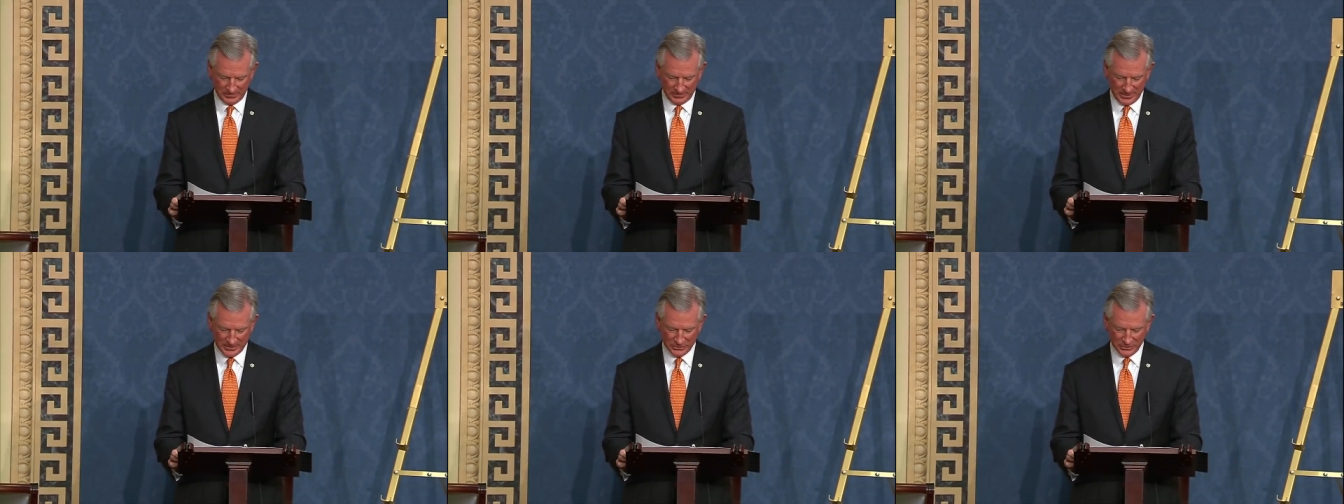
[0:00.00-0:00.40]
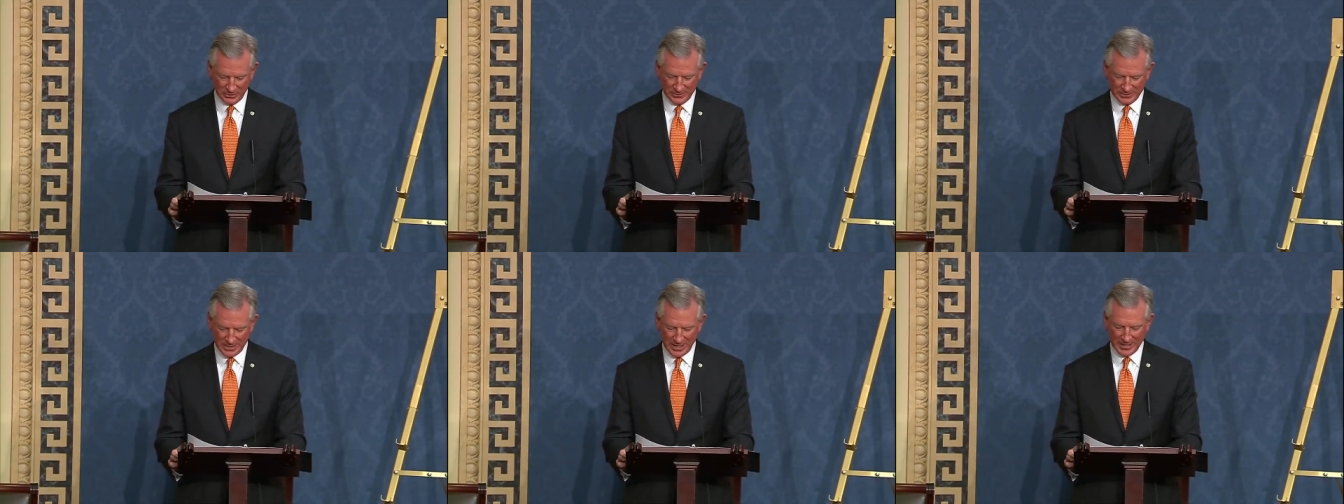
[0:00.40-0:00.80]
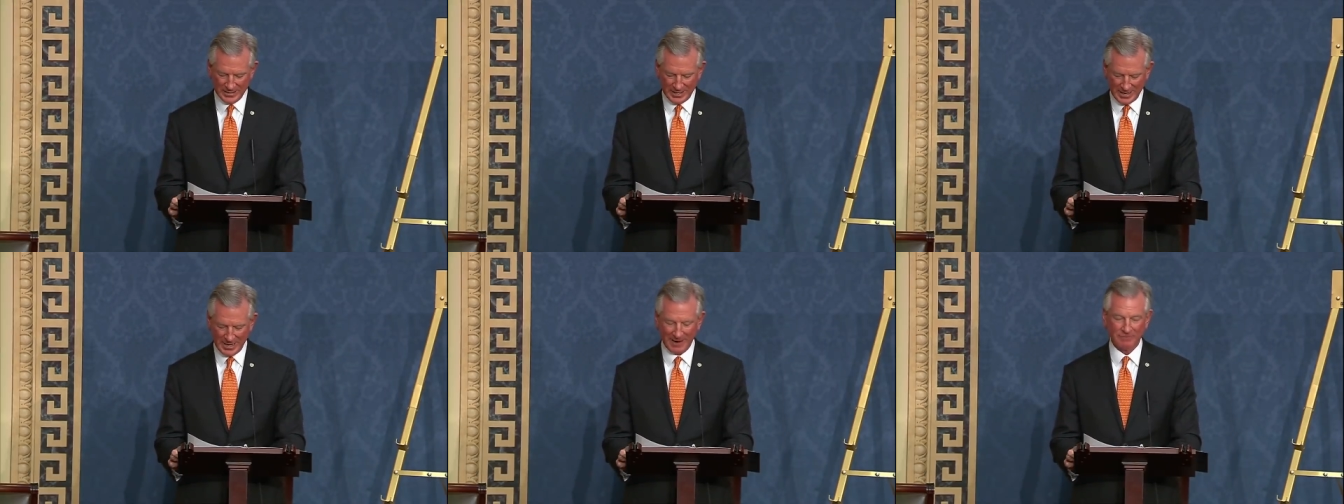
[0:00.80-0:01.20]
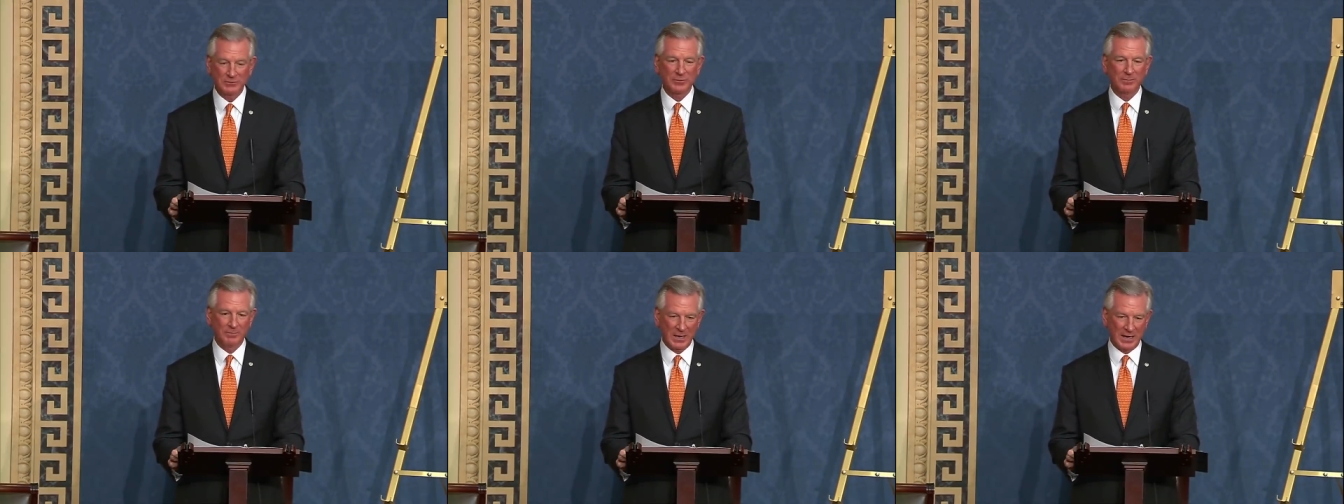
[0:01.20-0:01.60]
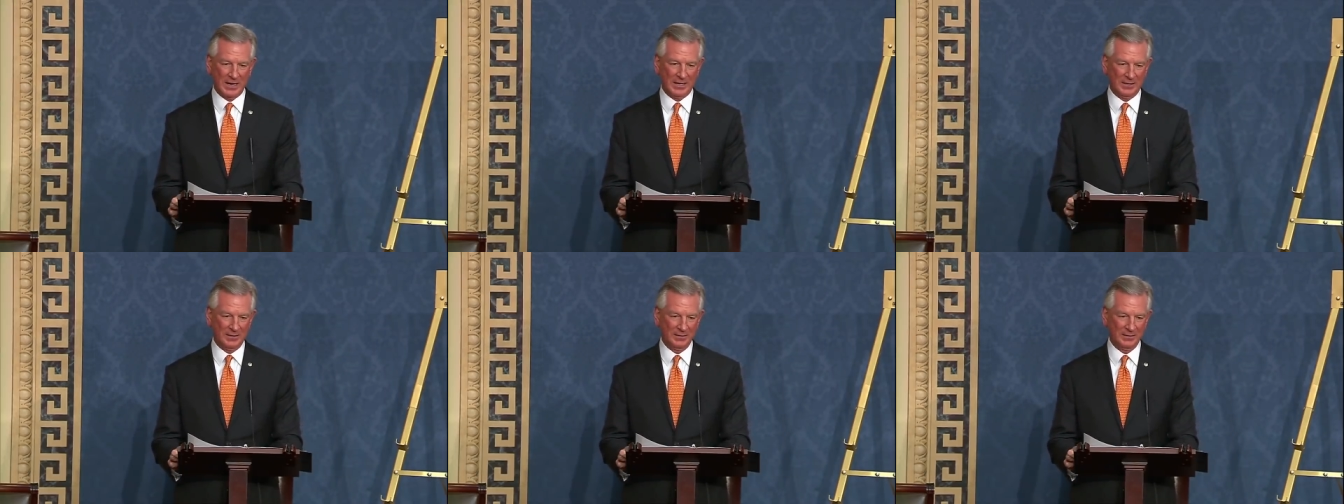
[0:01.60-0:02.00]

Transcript: They should not have to beg